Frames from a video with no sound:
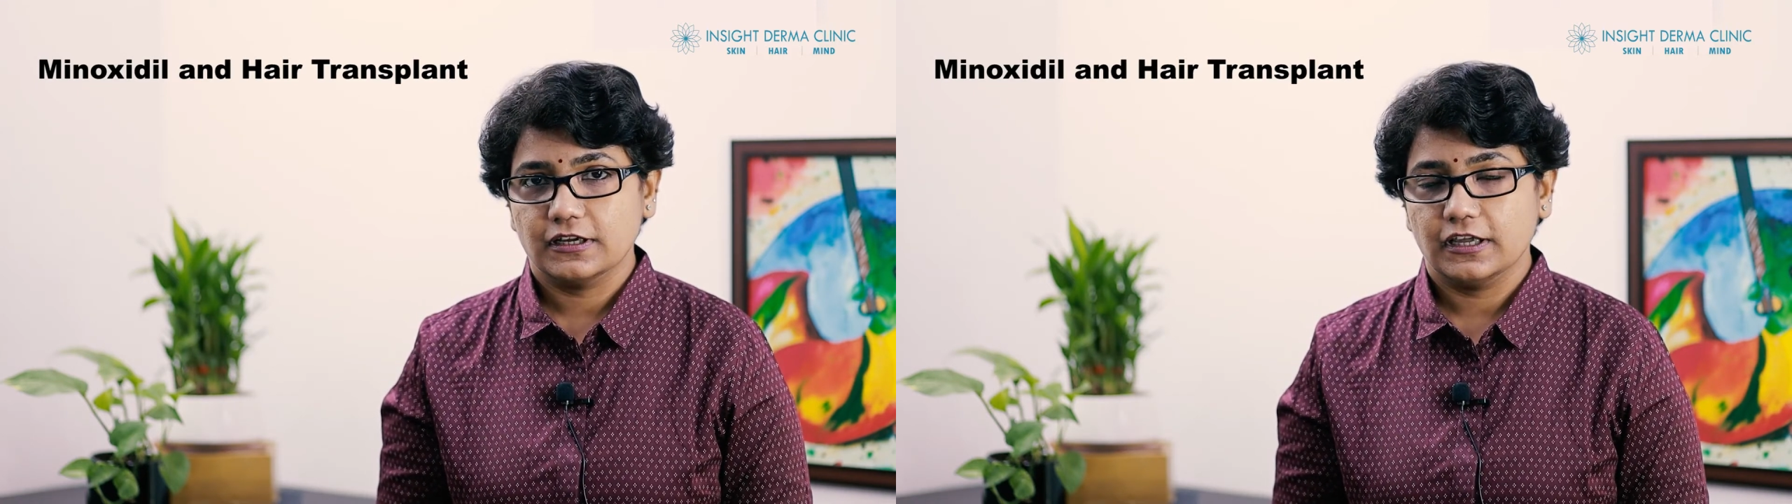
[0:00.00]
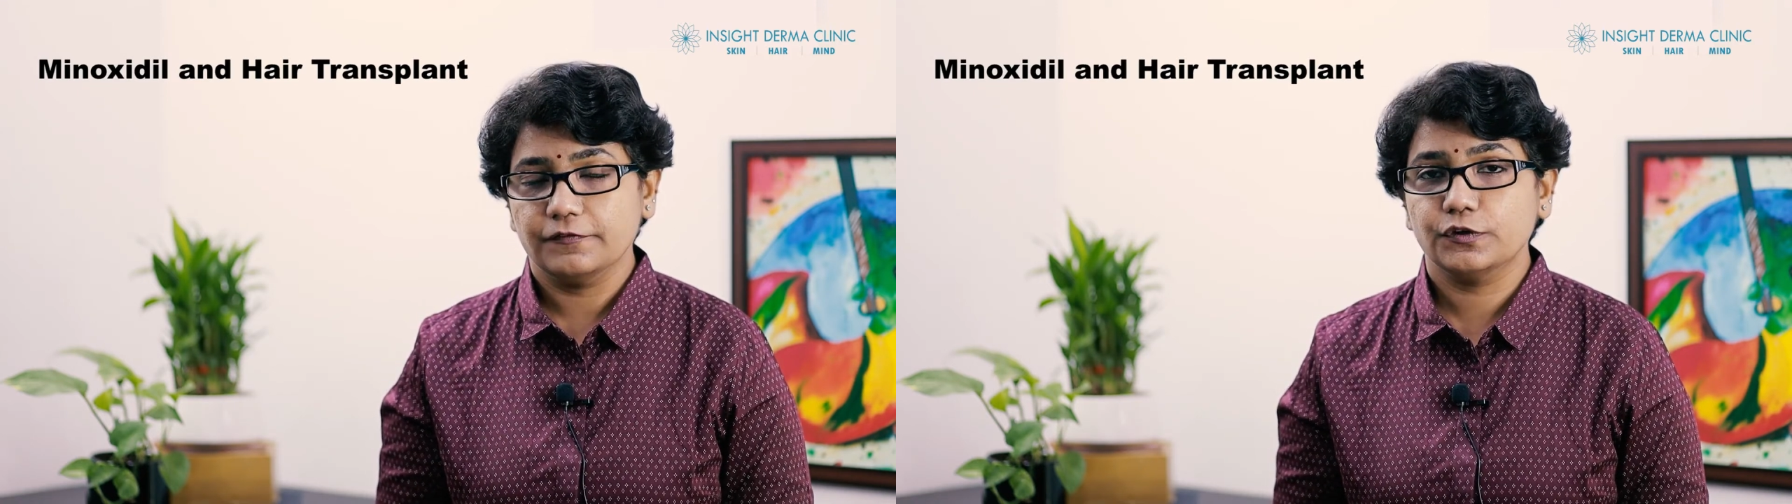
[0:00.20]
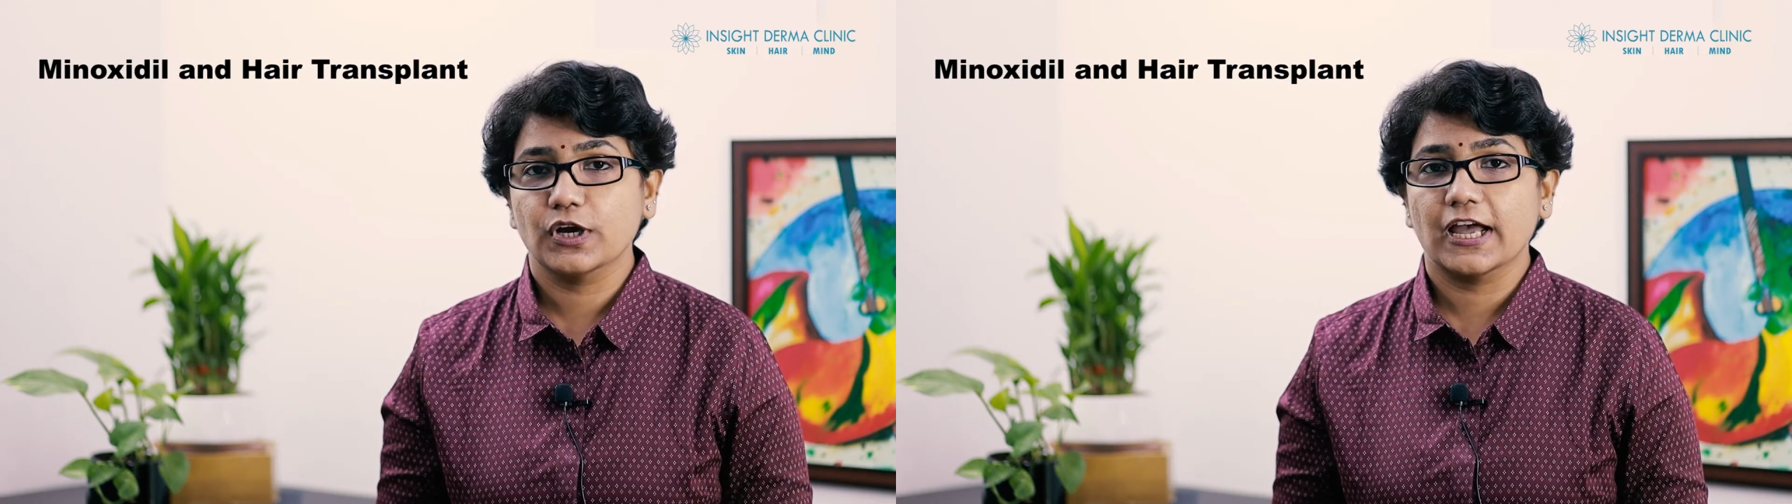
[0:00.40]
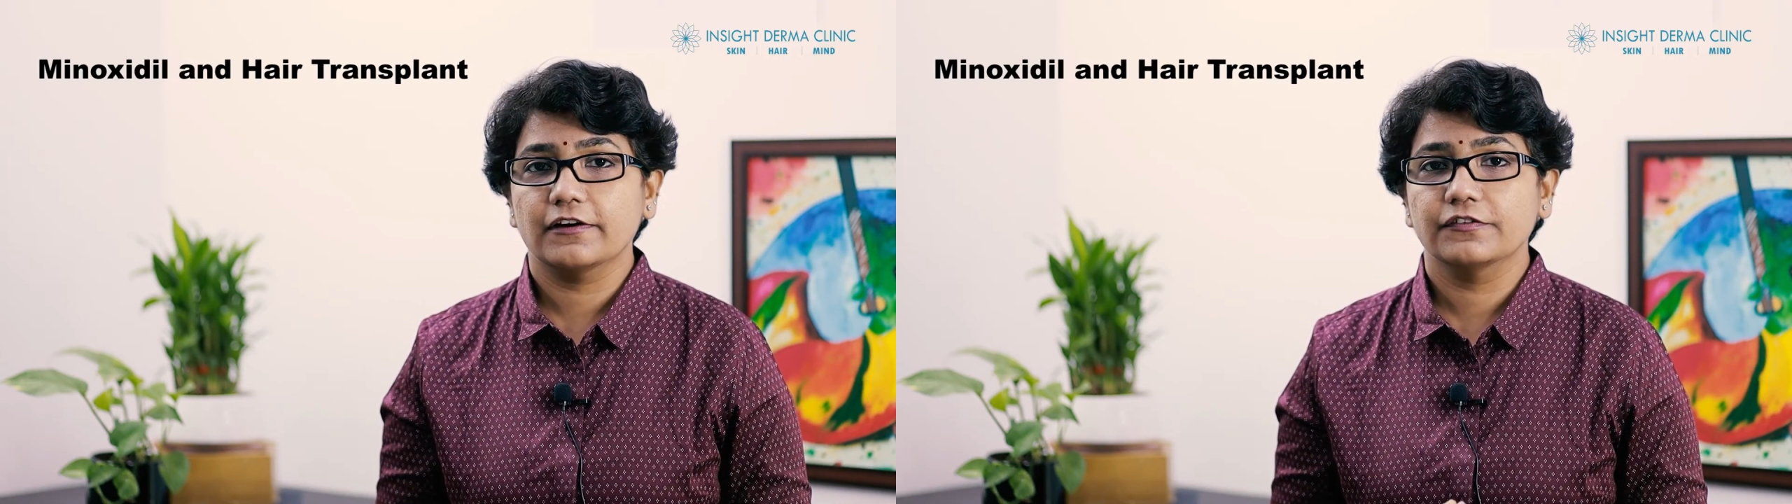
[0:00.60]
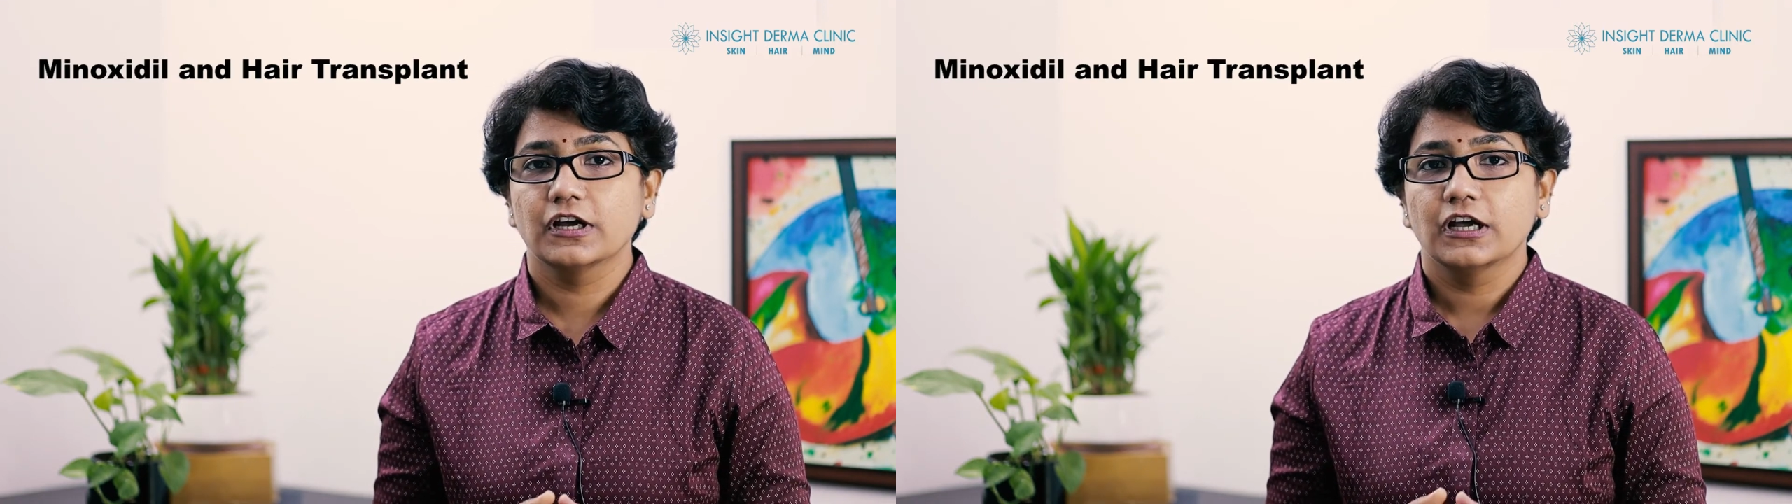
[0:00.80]
If you
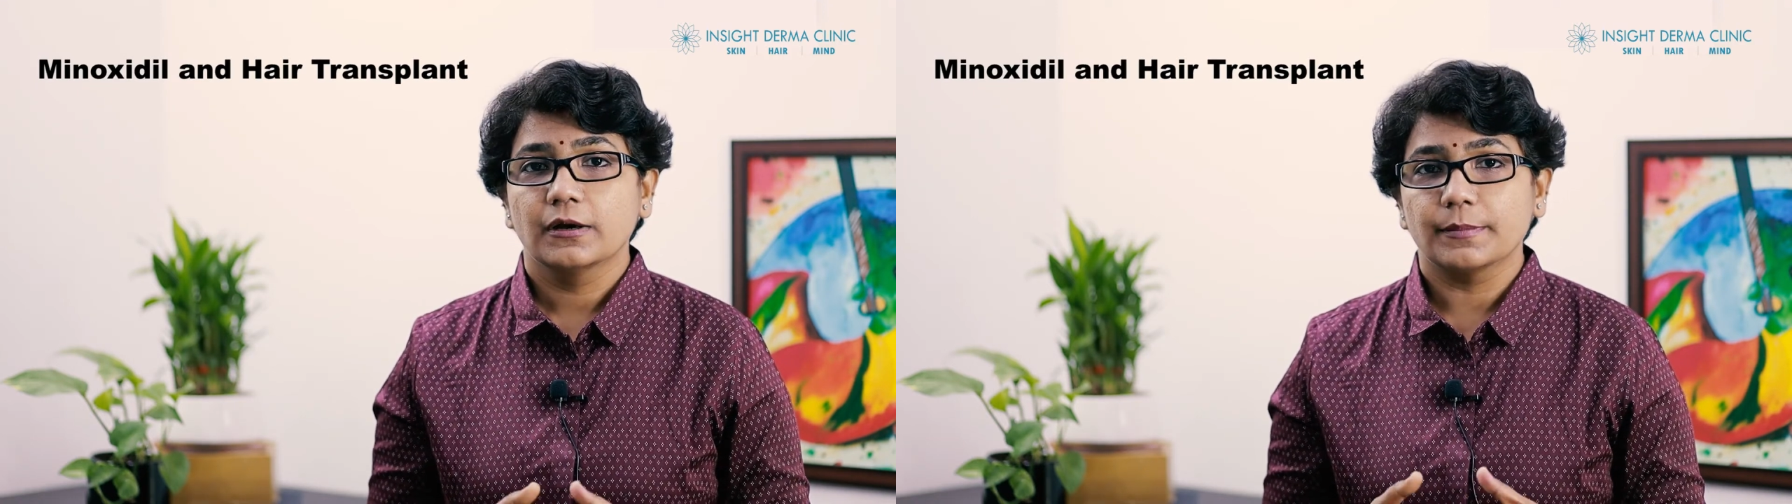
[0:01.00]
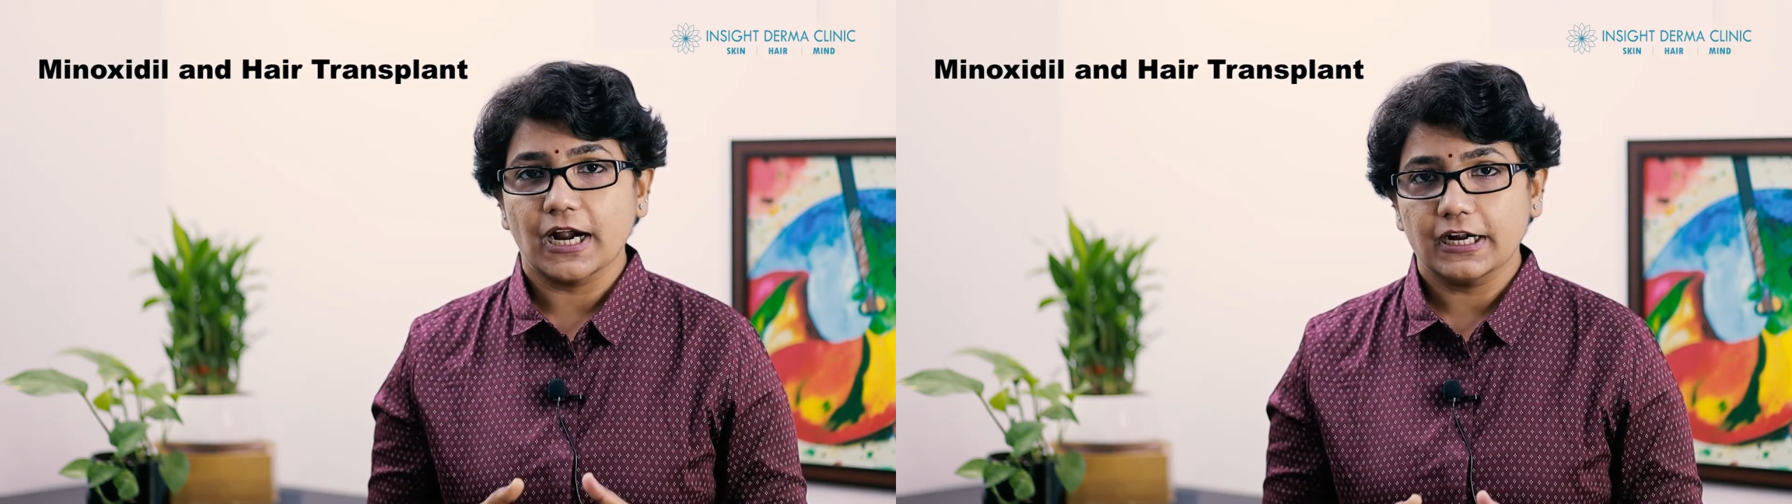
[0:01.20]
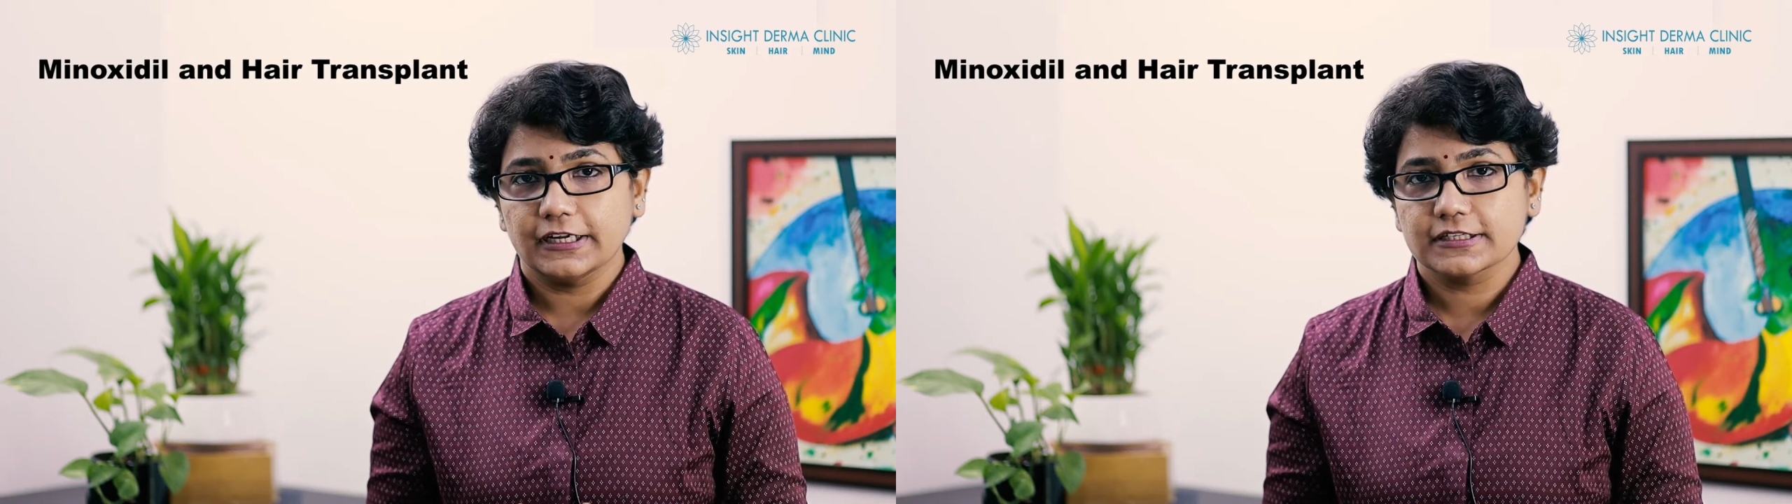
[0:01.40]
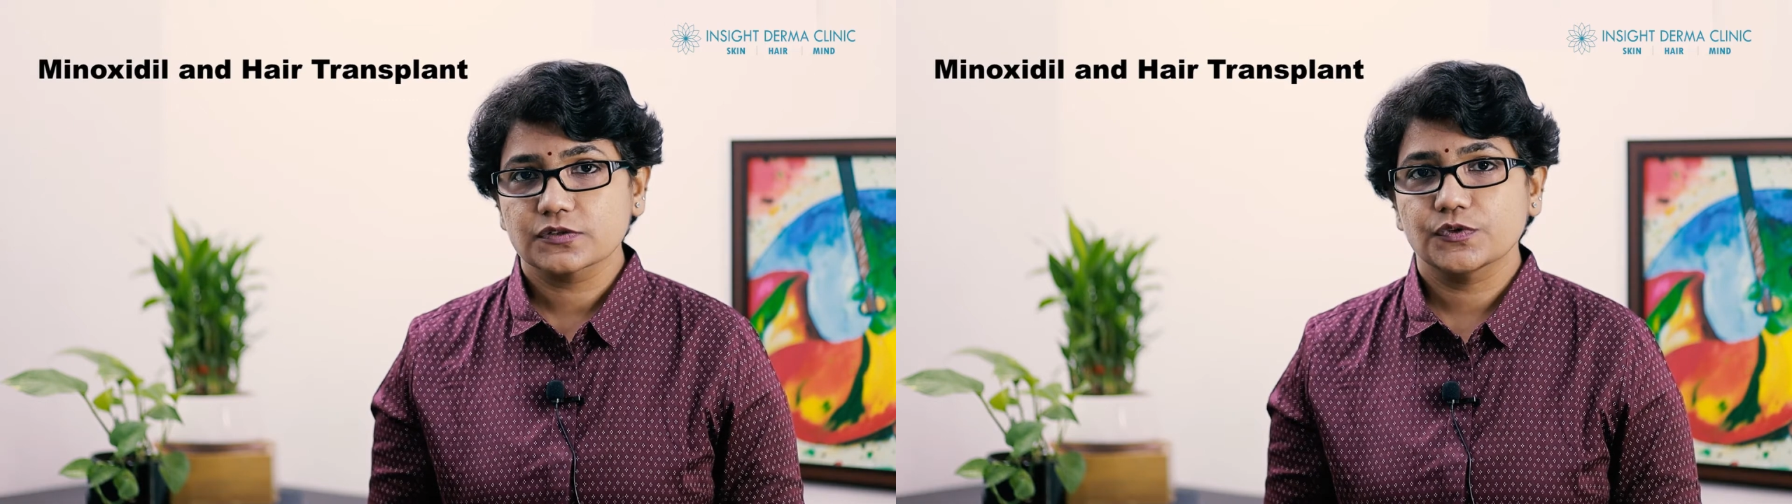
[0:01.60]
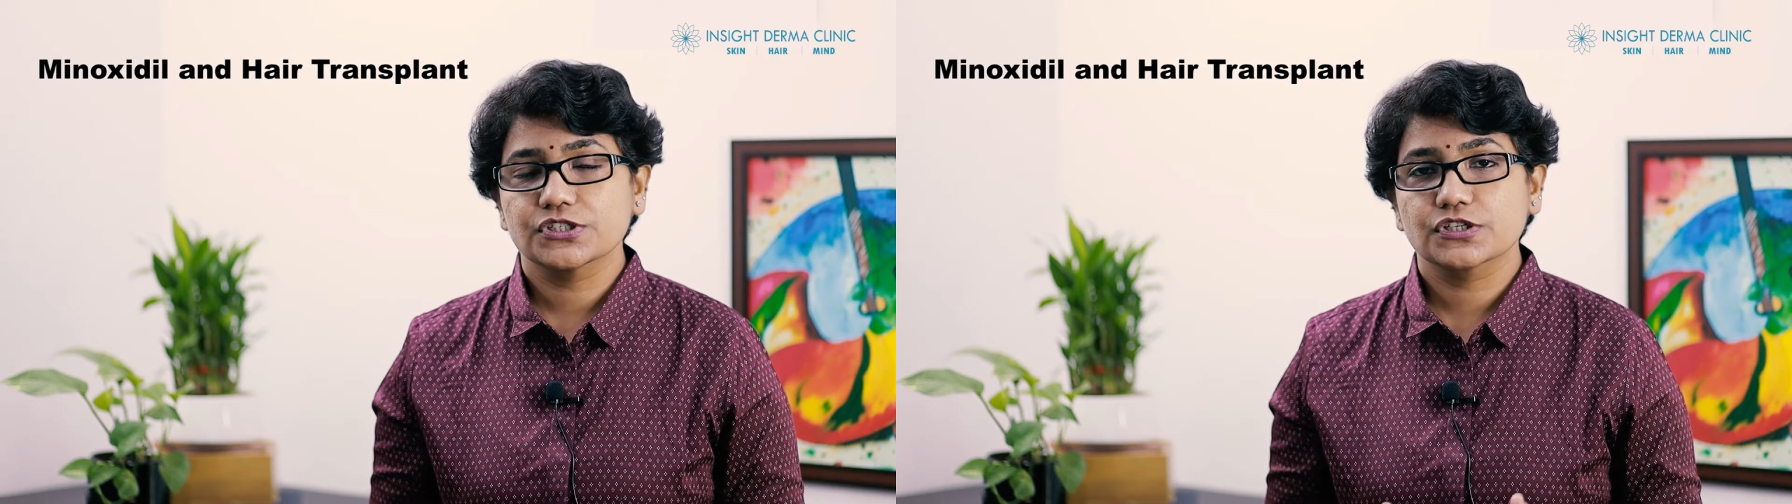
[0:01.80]
have baldness
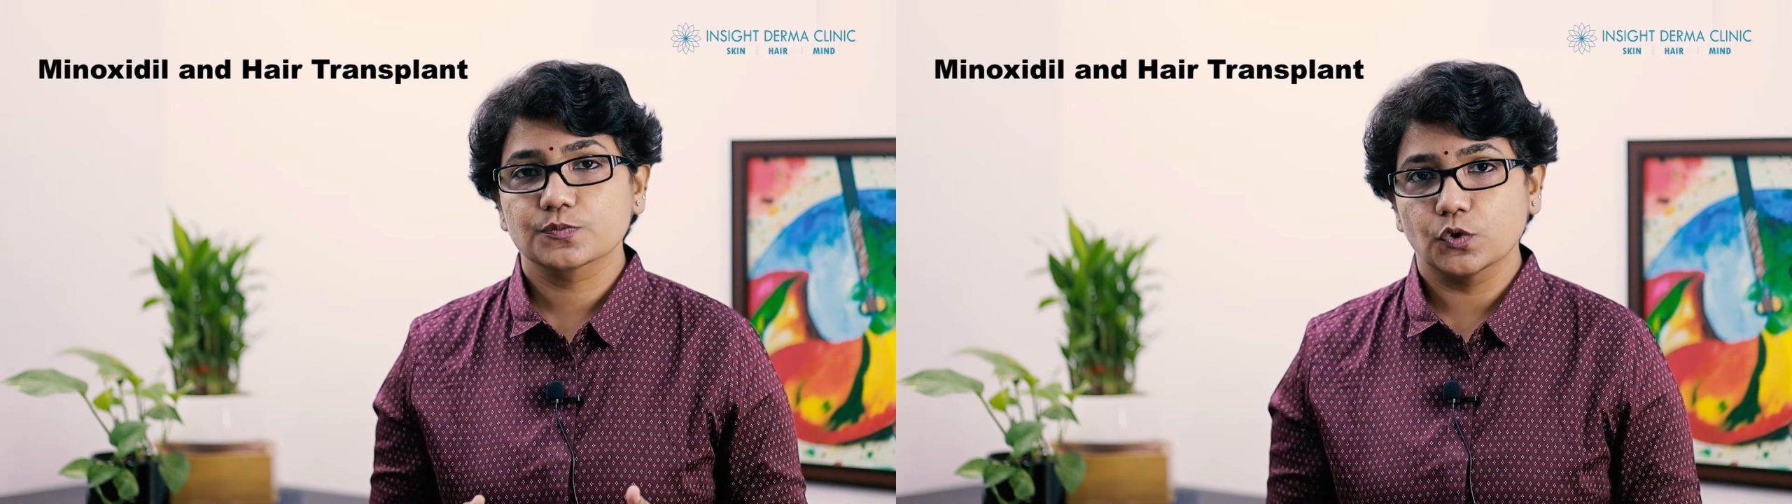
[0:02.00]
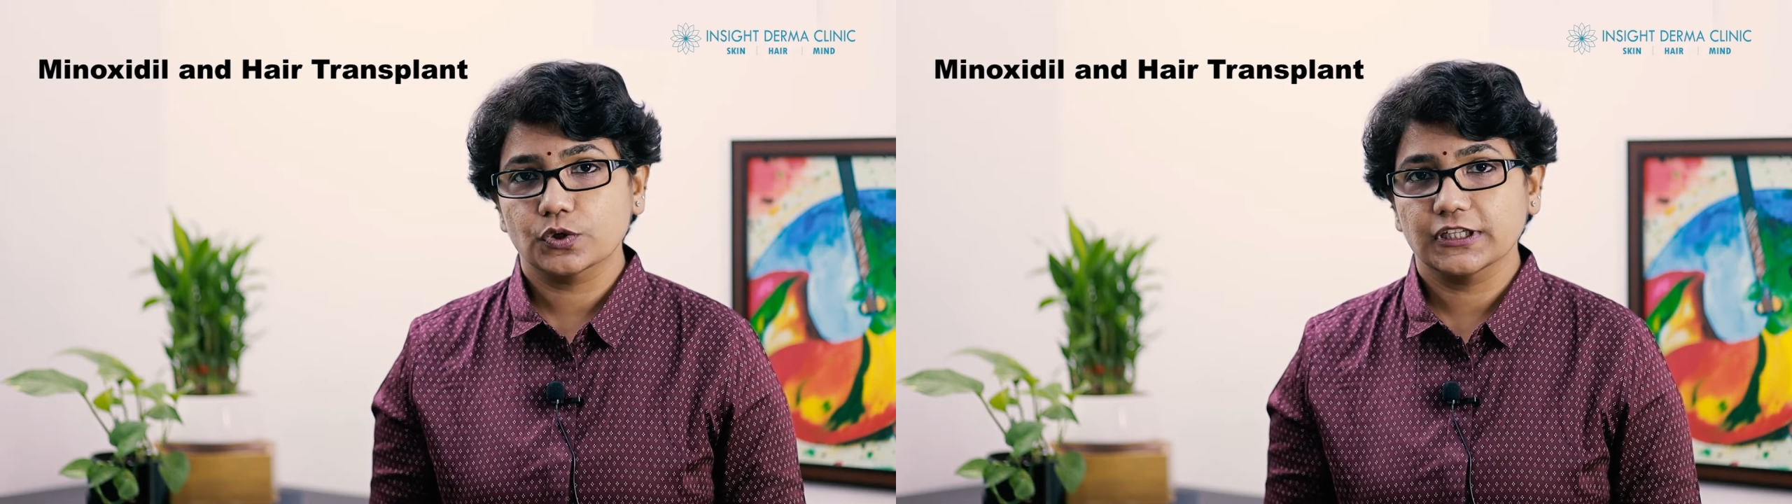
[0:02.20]
which is more